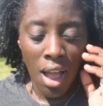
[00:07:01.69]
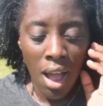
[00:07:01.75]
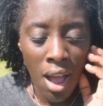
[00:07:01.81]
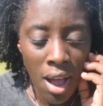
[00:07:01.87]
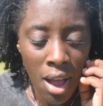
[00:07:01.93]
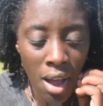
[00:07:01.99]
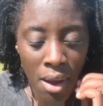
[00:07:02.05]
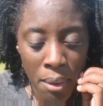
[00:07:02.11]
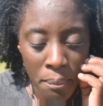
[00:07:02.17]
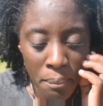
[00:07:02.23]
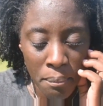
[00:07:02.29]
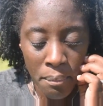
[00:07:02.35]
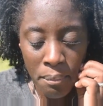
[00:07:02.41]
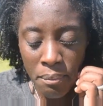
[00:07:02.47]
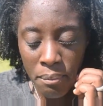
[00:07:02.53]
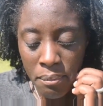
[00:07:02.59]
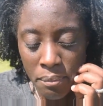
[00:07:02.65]
um,
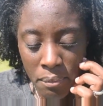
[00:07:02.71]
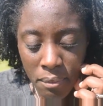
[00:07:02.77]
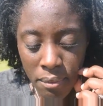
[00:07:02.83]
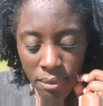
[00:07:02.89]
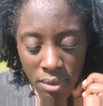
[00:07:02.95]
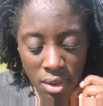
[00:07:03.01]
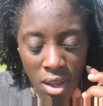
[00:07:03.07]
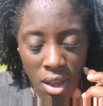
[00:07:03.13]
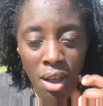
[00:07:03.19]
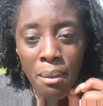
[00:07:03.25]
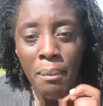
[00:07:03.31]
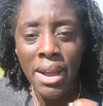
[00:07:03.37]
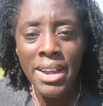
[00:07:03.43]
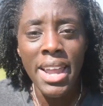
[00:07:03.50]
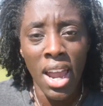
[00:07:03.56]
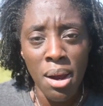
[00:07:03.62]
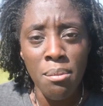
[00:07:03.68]

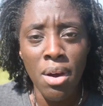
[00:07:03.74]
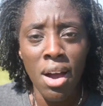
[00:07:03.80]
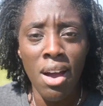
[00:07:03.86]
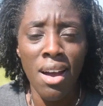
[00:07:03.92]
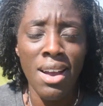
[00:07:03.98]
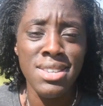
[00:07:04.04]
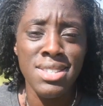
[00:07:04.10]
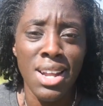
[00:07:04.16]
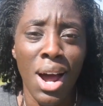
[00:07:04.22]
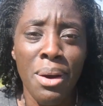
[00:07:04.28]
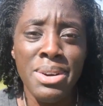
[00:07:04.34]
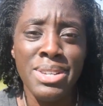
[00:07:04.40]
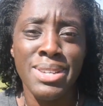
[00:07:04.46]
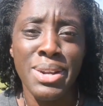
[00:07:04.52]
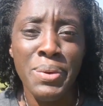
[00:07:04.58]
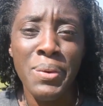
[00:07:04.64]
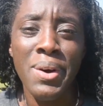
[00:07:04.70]
my camera isn't
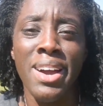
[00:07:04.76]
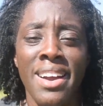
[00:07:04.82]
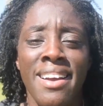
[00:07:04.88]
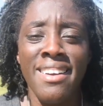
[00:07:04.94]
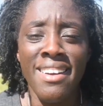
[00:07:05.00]
always going to work.